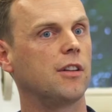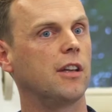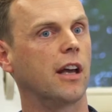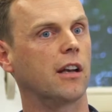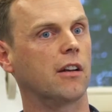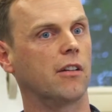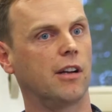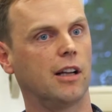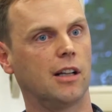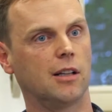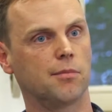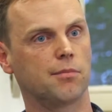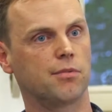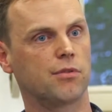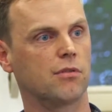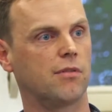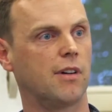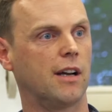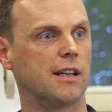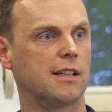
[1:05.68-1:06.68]
The NRL
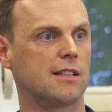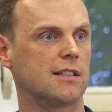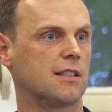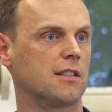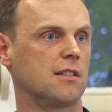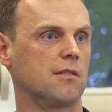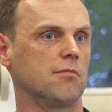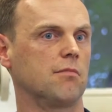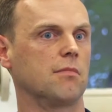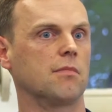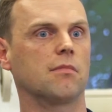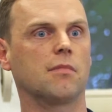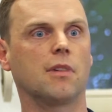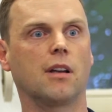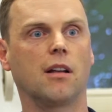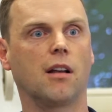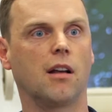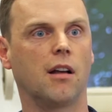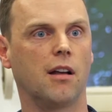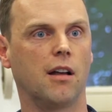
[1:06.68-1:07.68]
provides
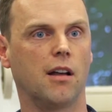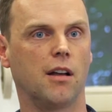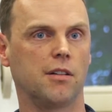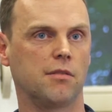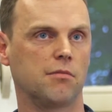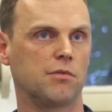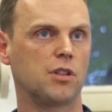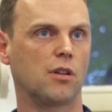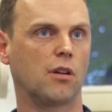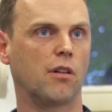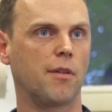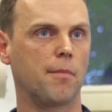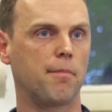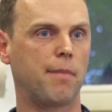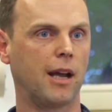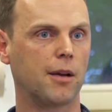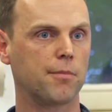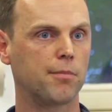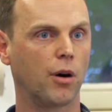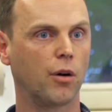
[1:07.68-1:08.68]
sort of a
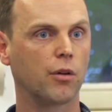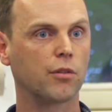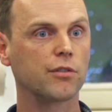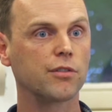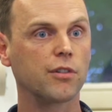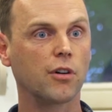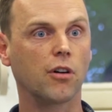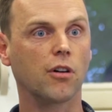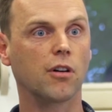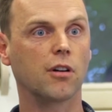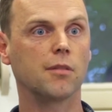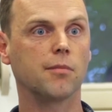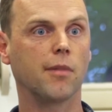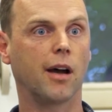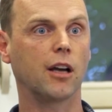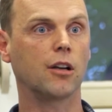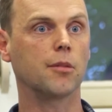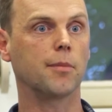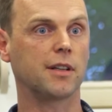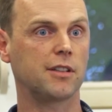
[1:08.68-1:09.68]
backbone for
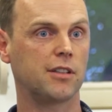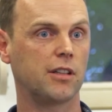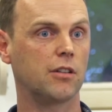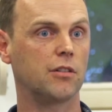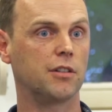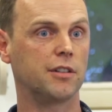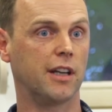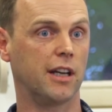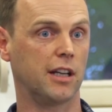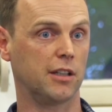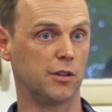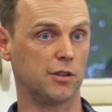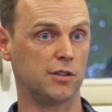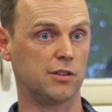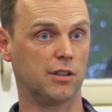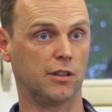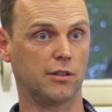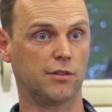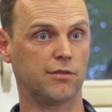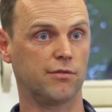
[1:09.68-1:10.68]
mycobacterial
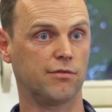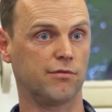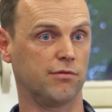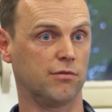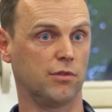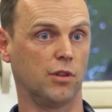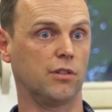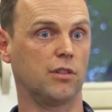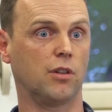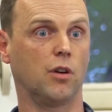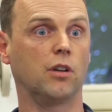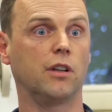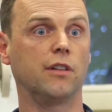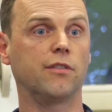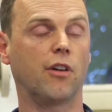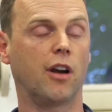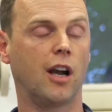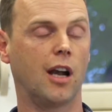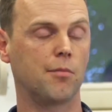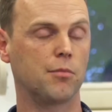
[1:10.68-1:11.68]
diagnostics, not only
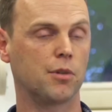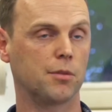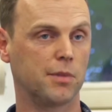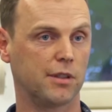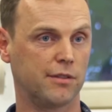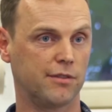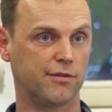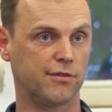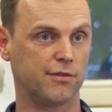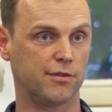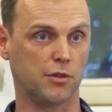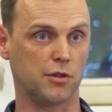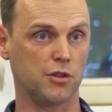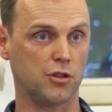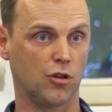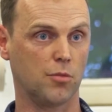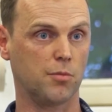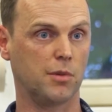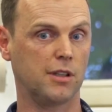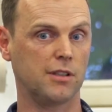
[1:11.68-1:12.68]
for Hamburg but for
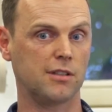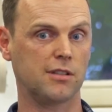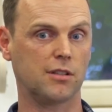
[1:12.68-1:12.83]
Germany,